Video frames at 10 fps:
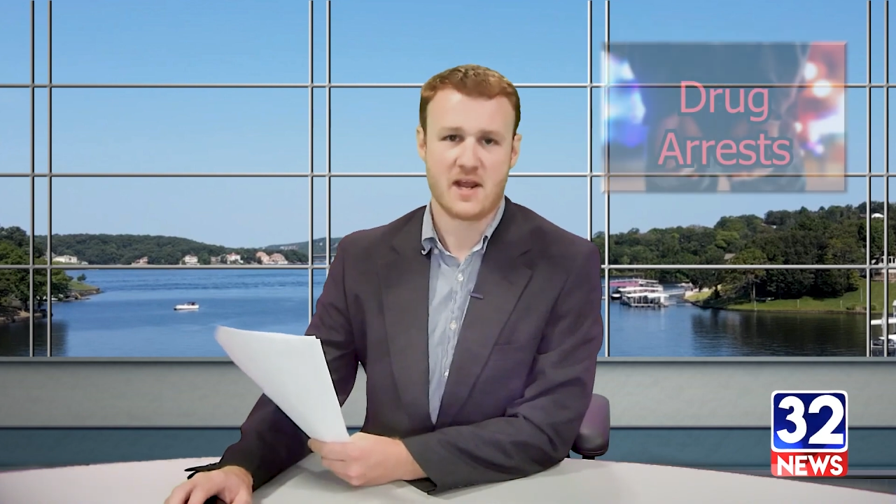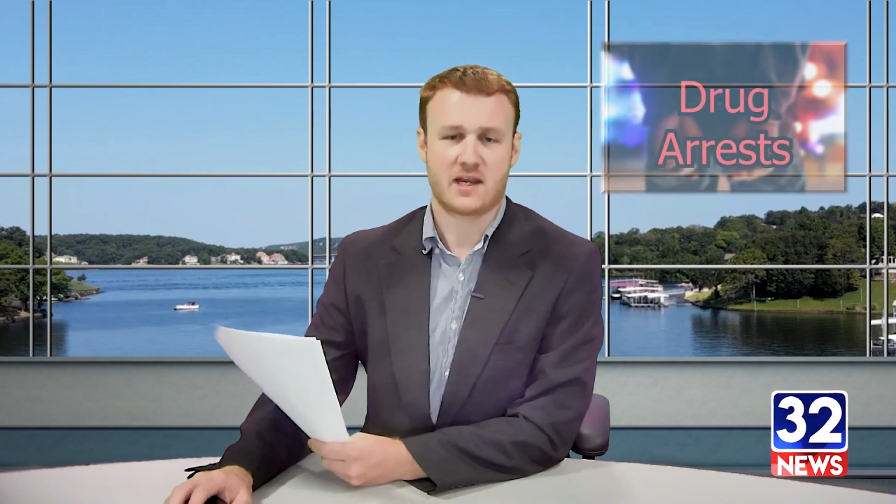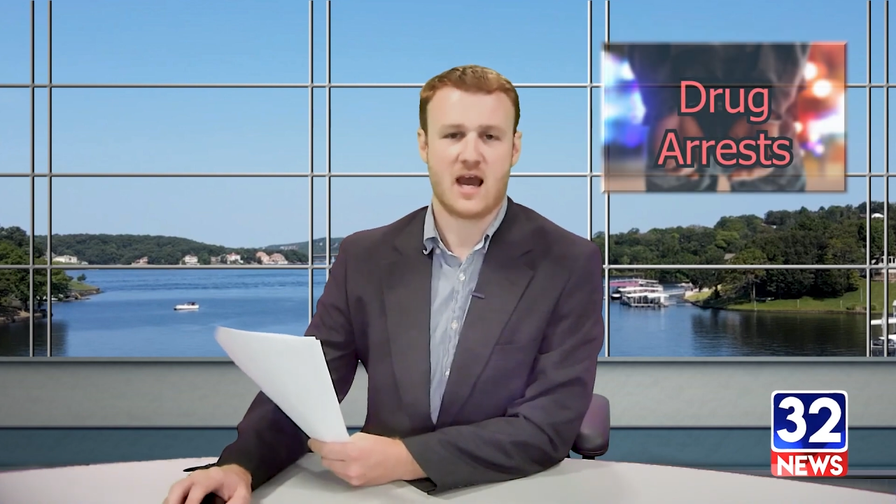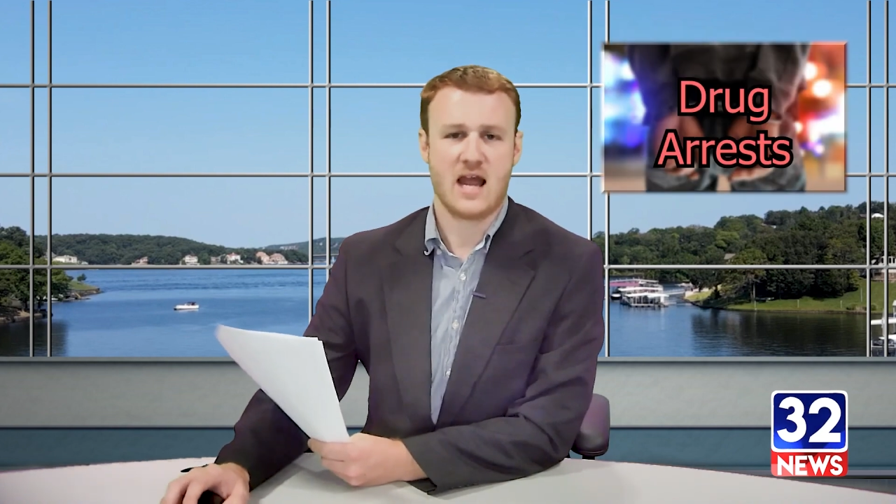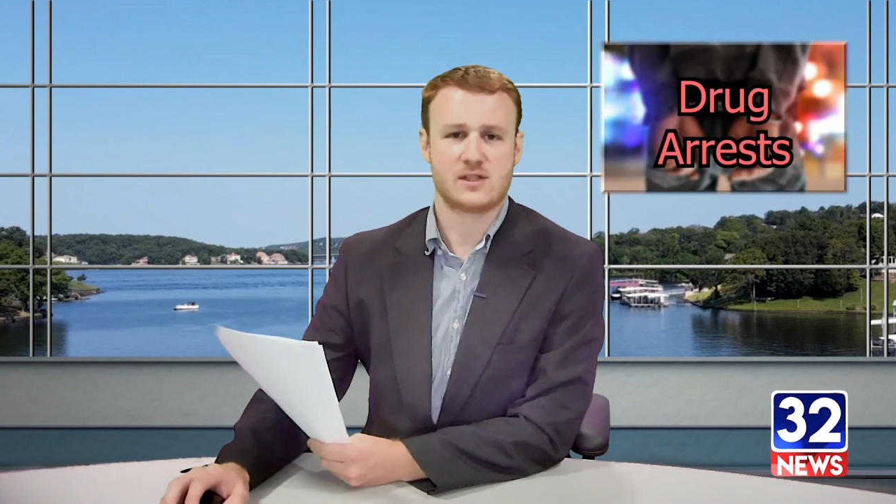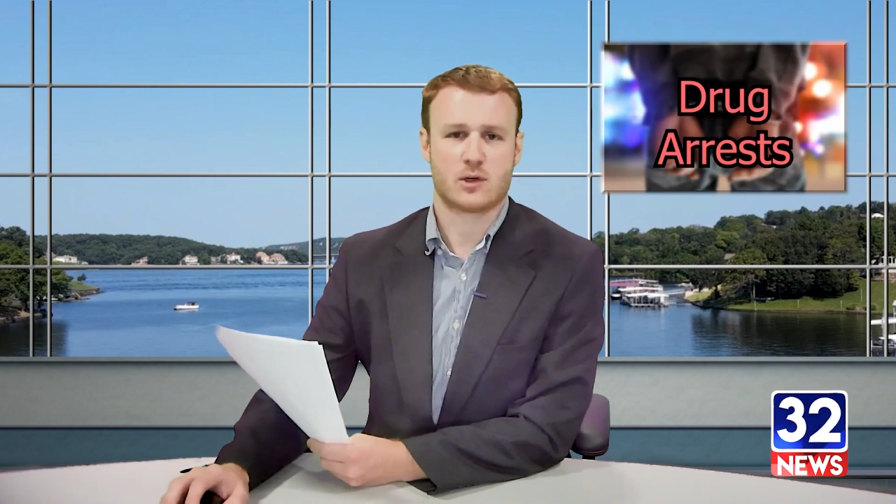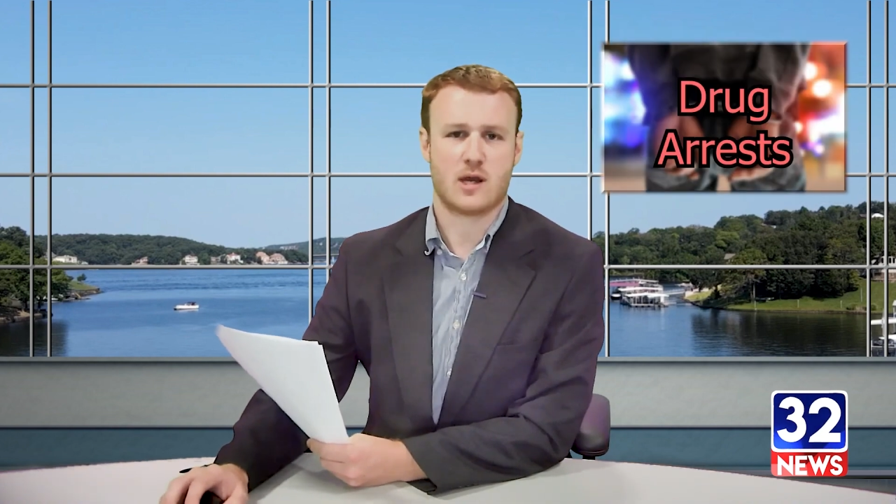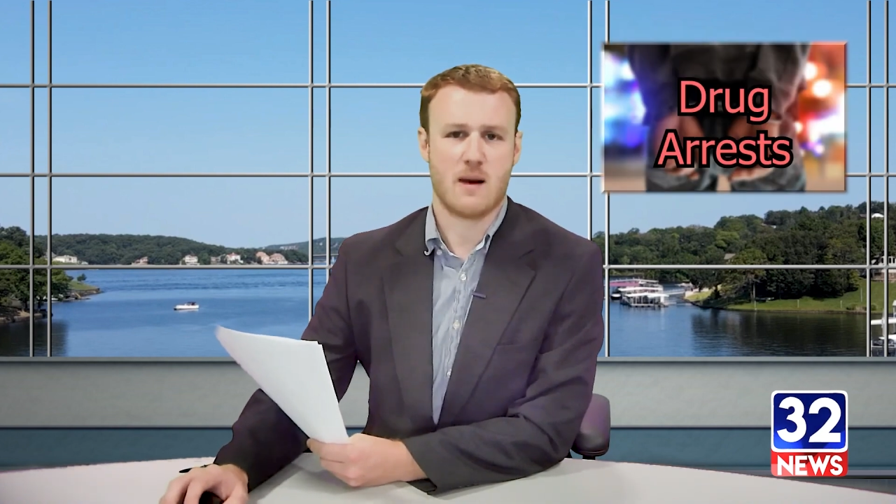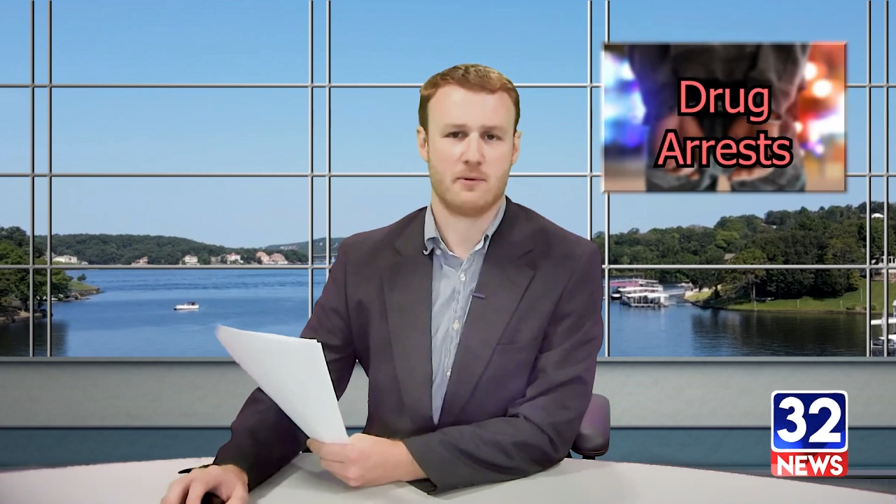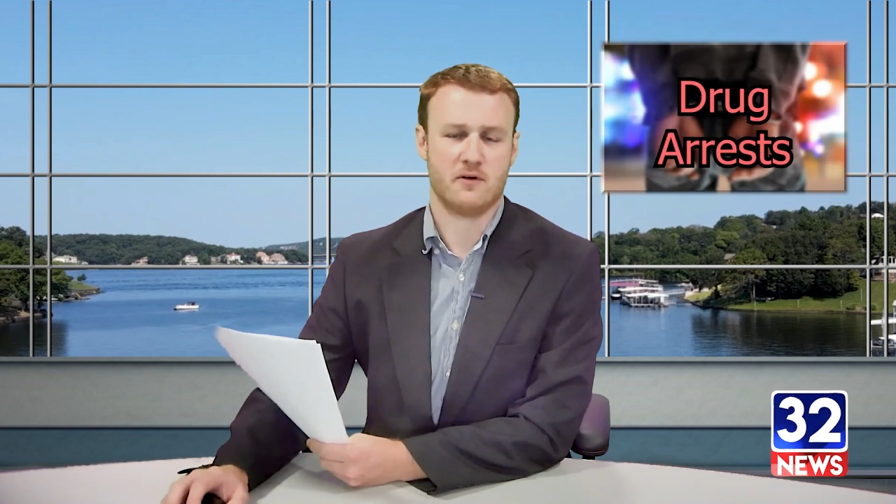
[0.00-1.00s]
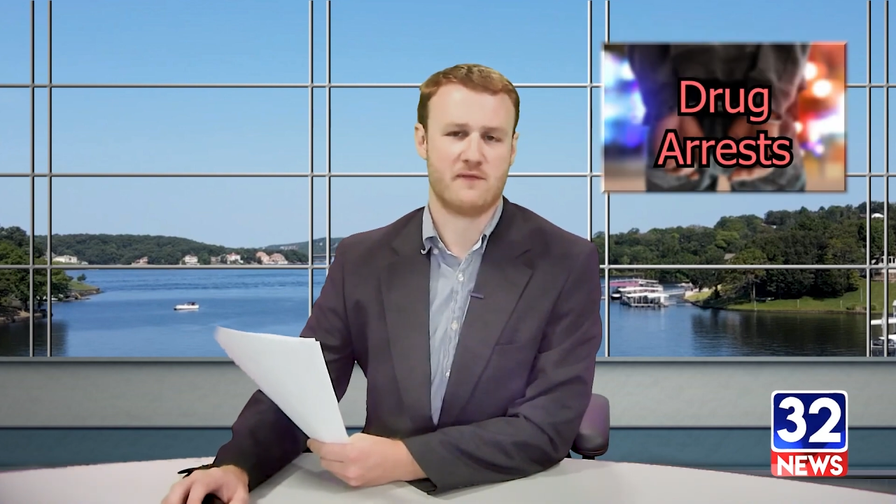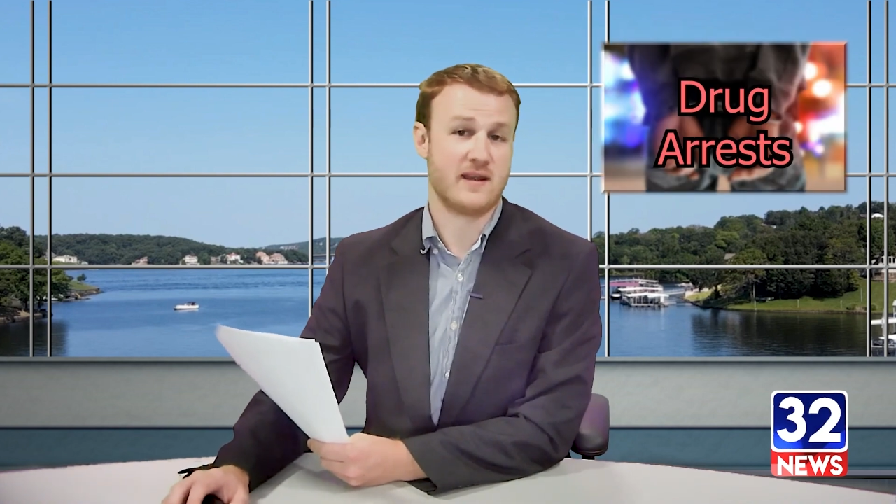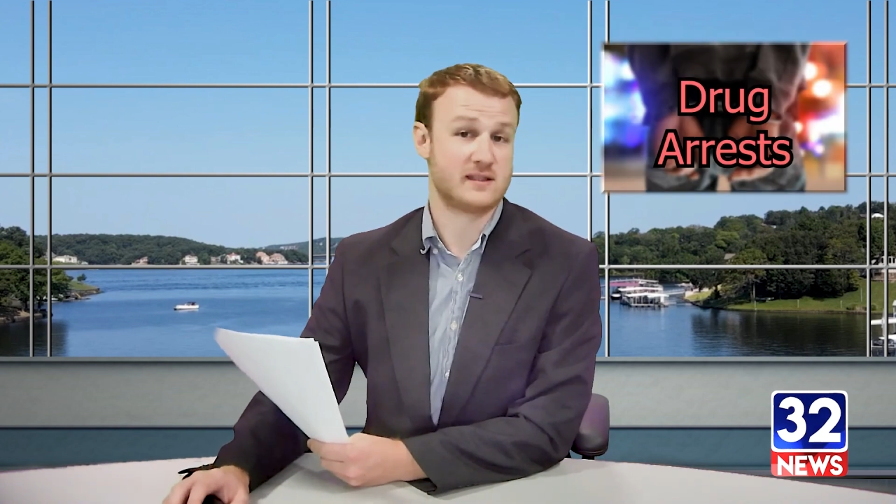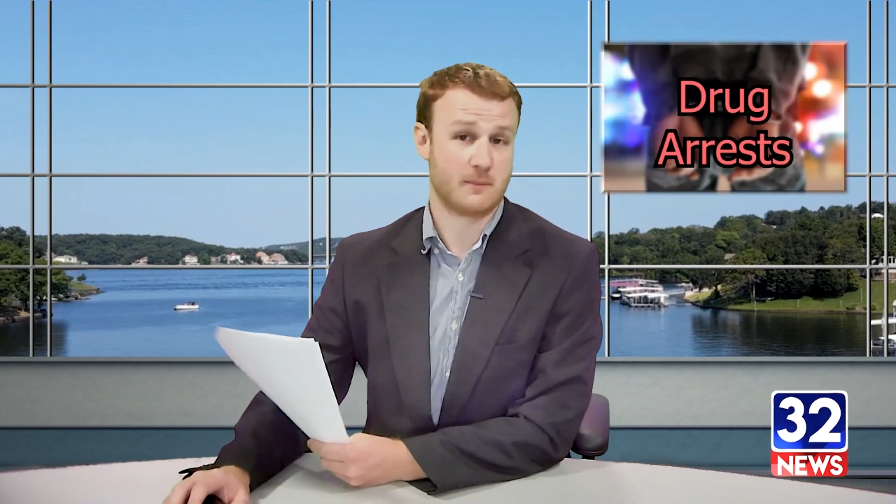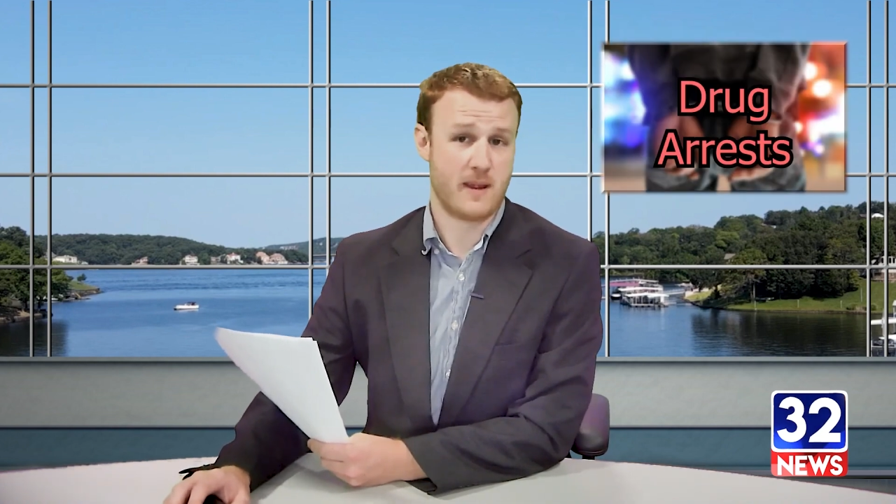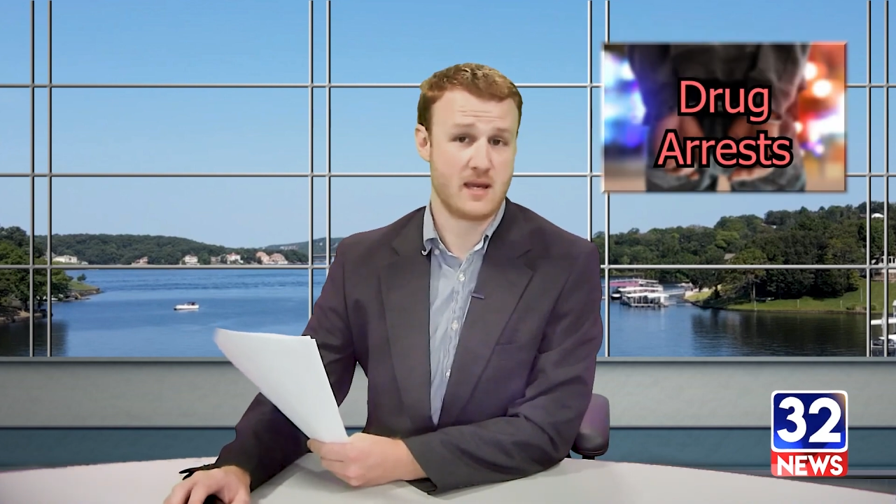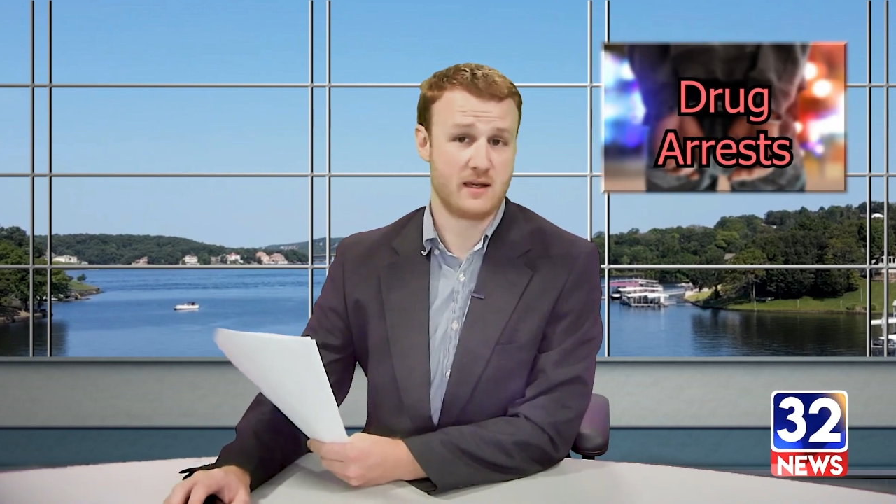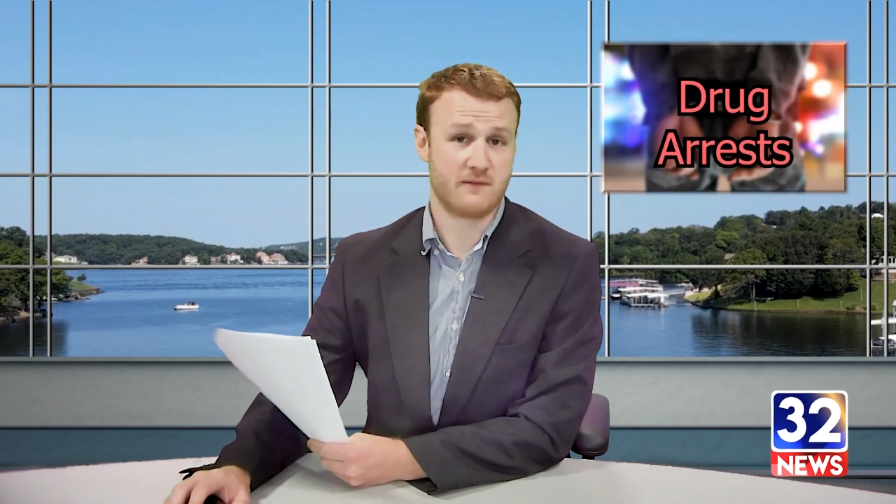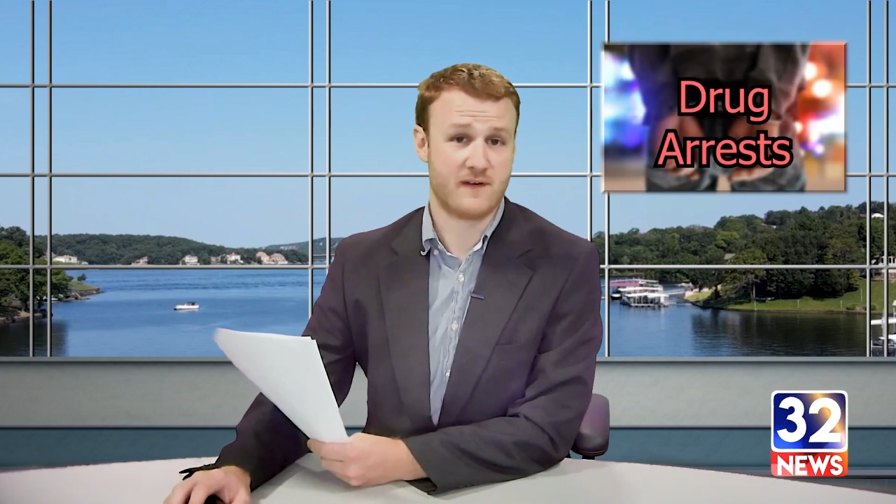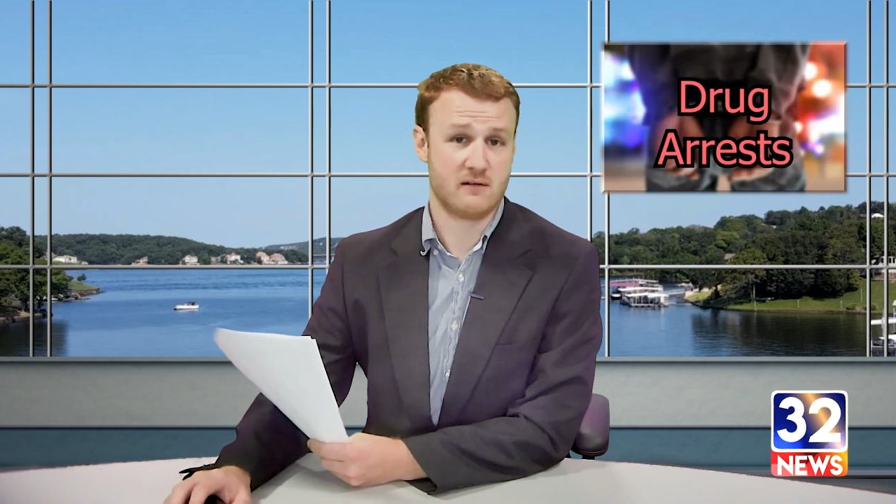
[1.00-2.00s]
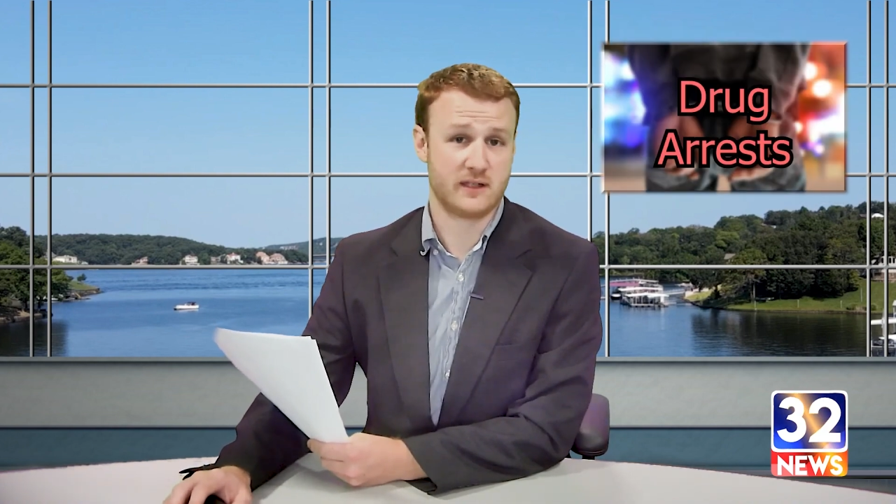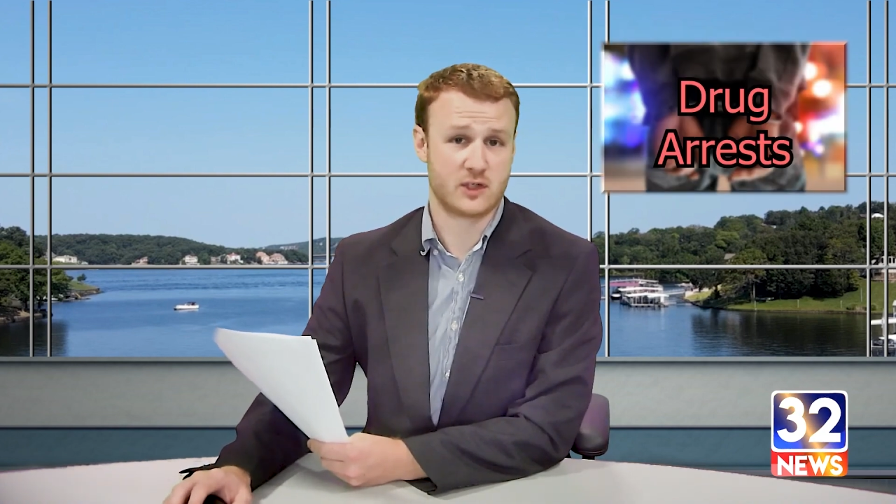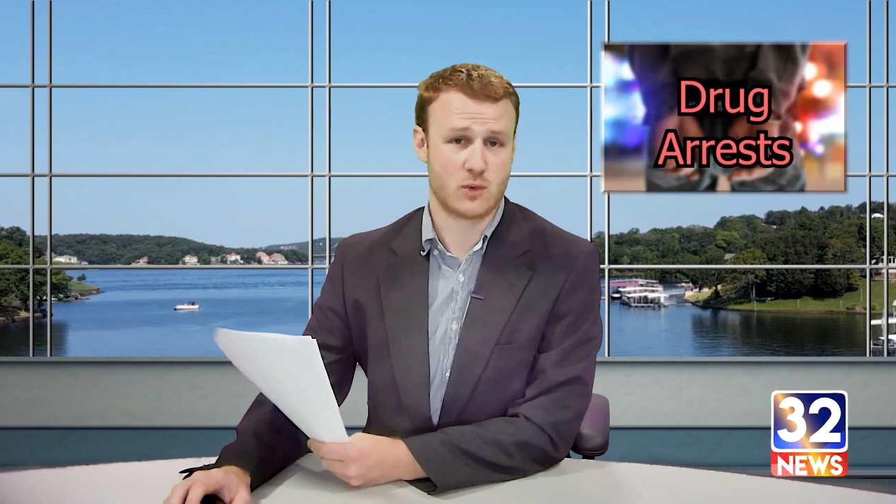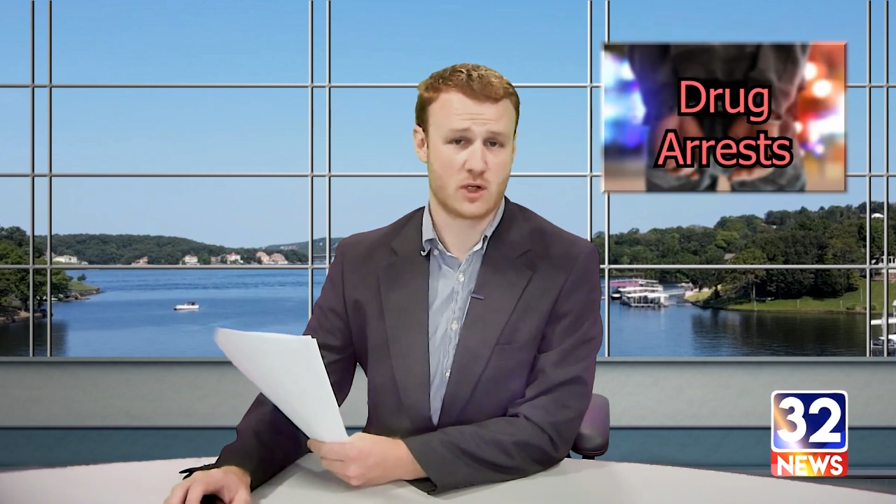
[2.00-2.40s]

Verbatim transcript: And a Kaiser couple facing pending felony